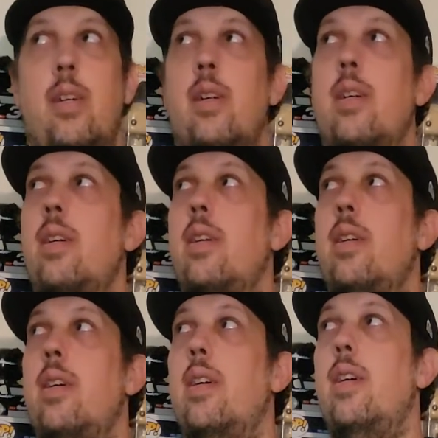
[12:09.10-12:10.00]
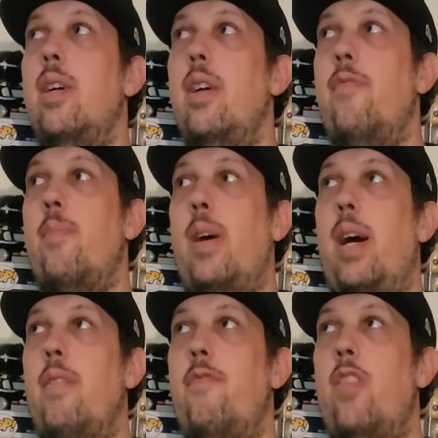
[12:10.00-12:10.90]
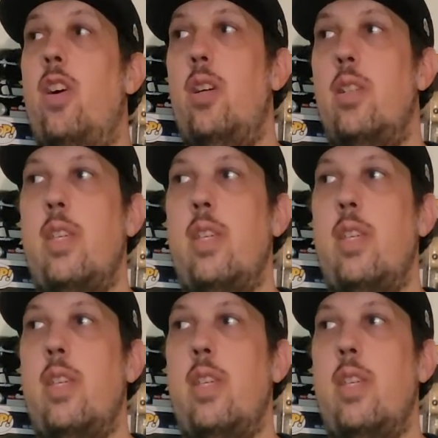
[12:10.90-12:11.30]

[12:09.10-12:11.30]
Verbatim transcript: it. Uh, stop, stop, stop. And from a high fall,